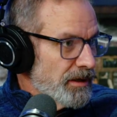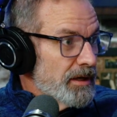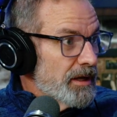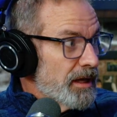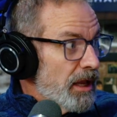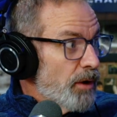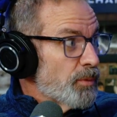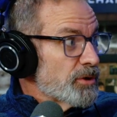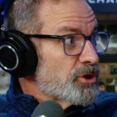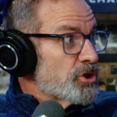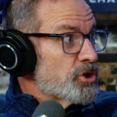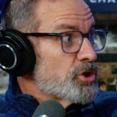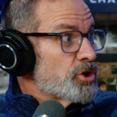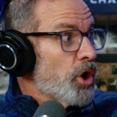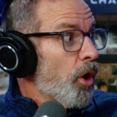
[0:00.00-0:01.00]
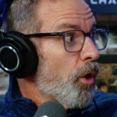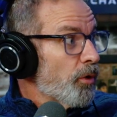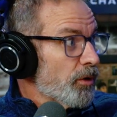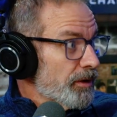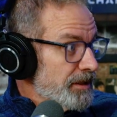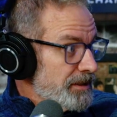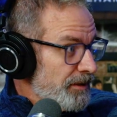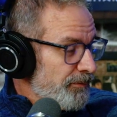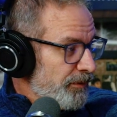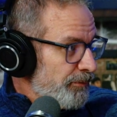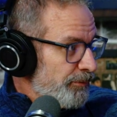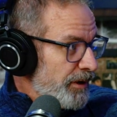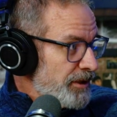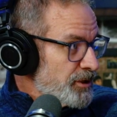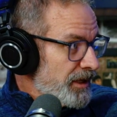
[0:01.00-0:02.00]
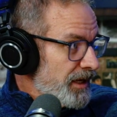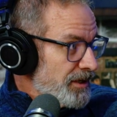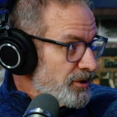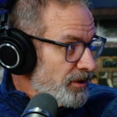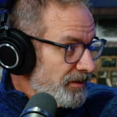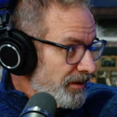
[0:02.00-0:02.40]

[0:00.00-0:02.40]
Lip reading: It was totally different for education.